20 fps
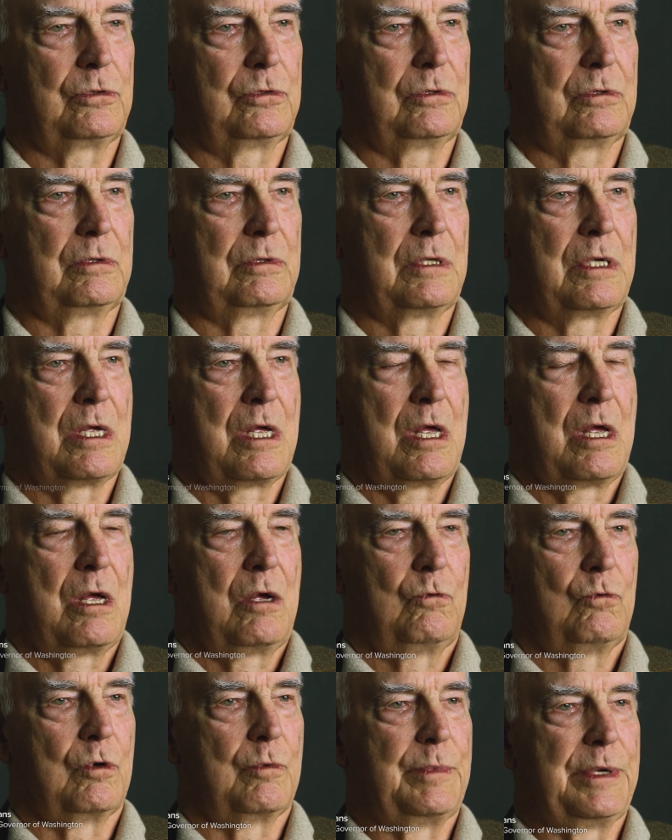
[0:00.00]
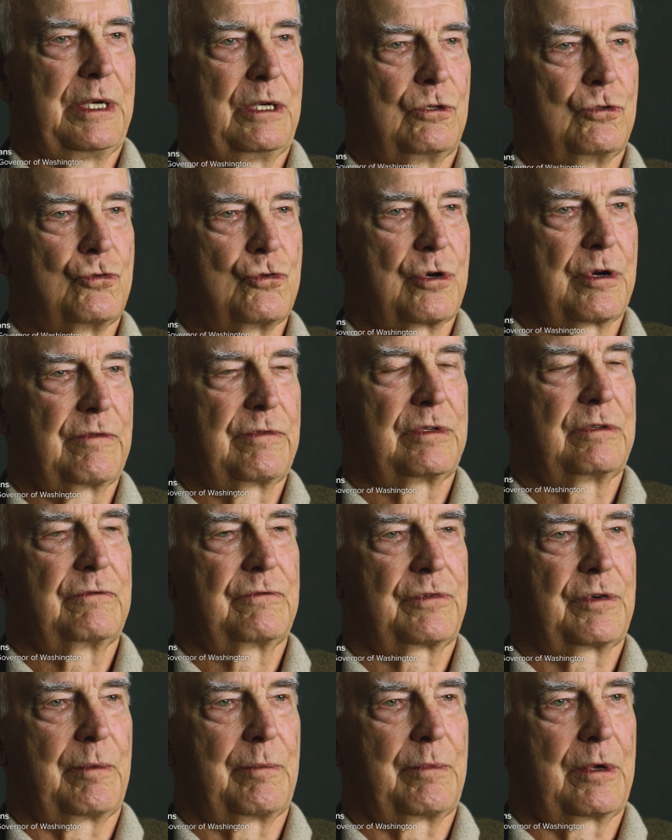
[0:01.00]
who were being
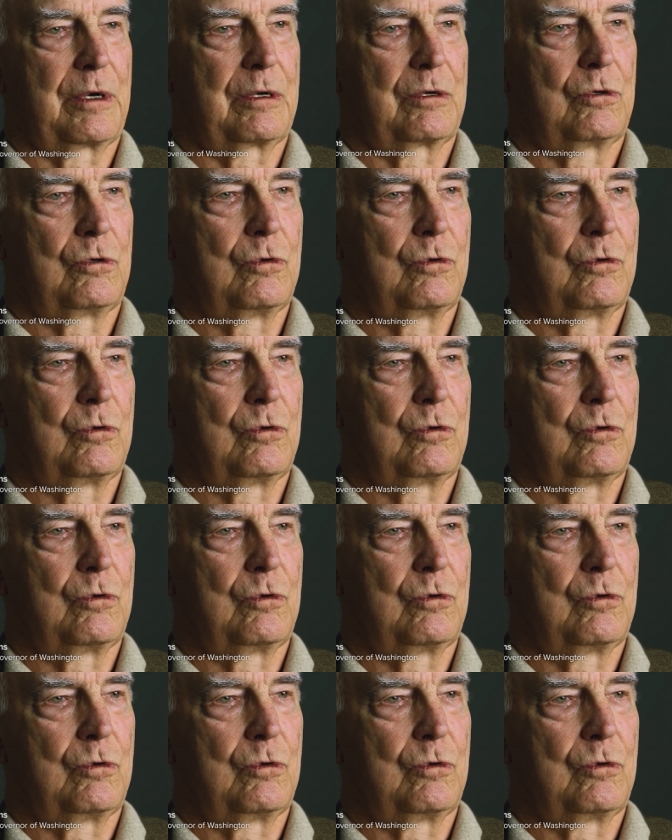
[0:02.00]
driven from their